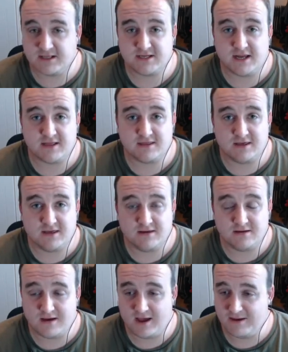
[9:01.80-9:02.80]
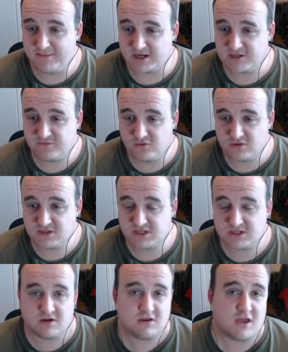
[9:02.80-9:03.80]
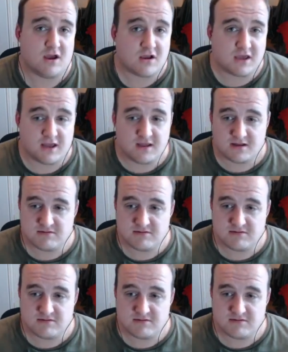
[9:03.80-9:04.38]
take the AMX-40, so yeah, okay.